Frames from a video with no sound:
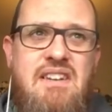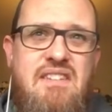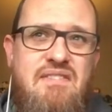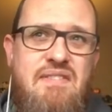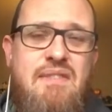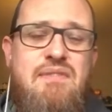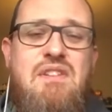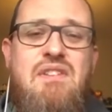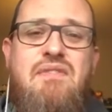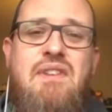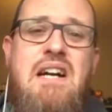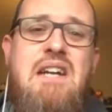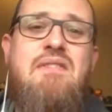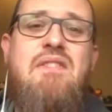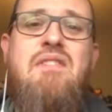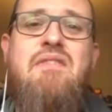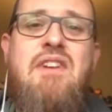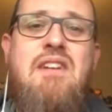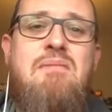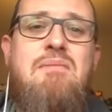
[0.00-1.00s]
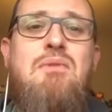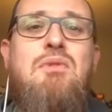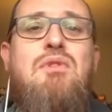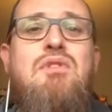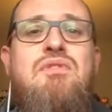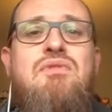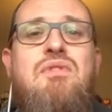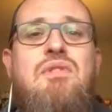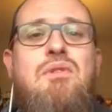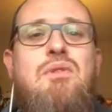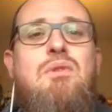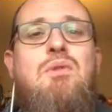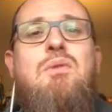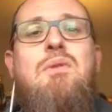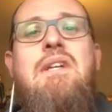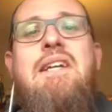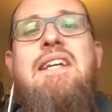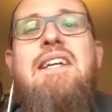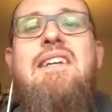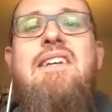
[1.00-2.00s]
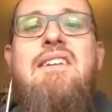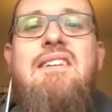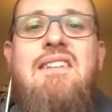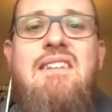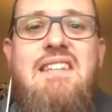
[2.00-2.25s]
55 at the very most for like